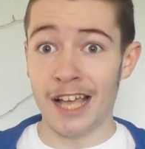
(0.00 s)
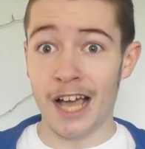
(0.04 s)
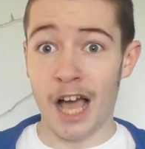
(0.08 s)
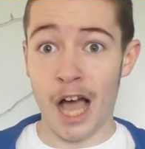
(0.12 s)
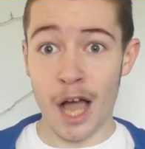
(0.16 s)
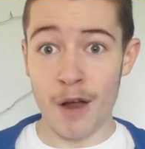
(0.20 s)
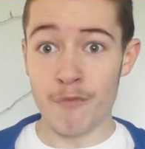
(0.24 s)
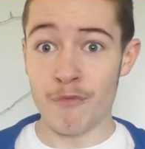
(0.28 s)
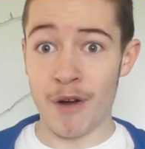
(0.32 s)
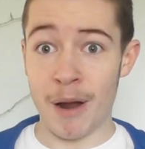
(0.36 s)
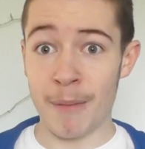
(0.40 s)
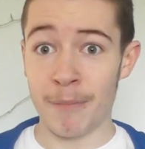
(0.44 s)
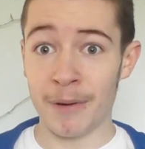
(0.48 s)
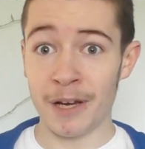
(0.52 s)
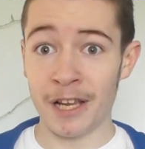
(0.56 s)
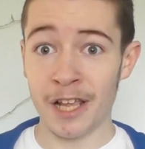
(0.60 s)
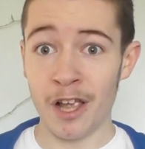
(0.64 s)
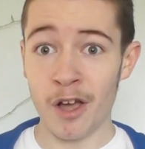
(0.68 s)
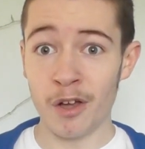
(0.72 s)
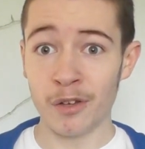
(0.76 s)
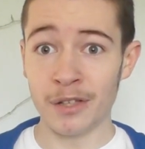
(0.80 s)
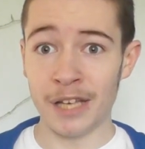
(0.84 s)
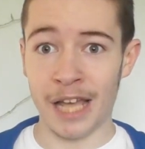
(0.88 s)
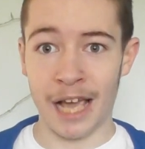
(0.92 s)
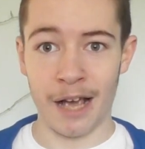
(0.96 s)
I'm rambling
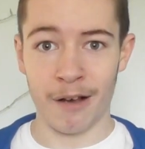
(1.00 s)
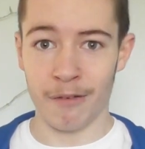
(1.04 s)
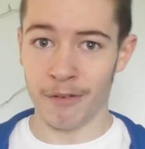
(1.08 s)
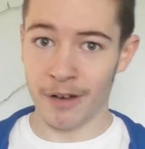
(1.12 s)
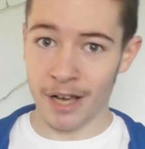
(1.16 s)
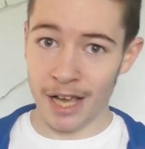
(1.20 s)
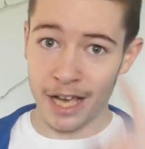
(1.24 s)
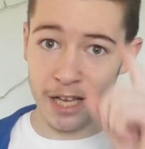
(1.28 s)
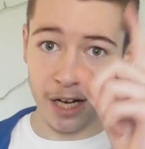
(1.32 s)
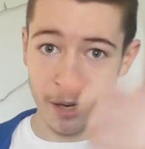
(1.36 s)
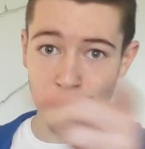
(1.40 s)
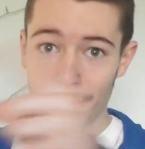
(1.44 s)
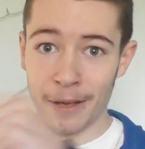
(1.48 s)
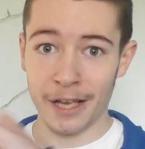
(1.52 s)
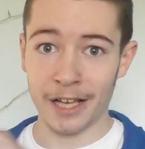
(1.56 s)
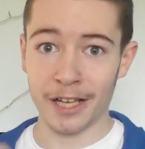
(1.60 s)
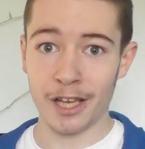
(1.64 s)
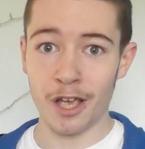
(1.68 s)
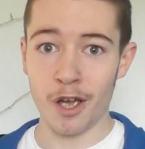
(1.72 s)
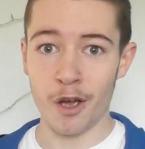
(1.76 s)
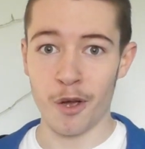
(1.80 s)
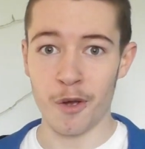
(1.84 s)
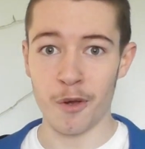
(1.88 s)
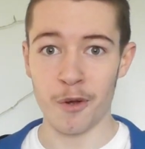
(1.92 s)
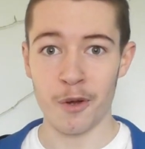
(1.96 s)
on now, and I better
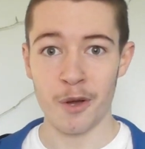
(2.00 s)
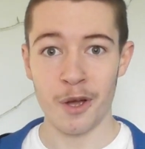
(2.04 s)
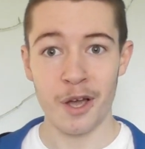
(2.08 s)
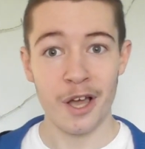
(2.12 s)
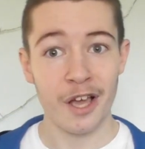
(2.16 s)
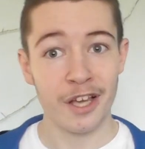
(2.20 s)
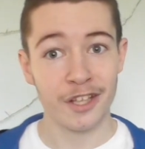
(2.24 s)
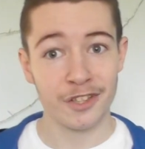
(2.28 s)
go.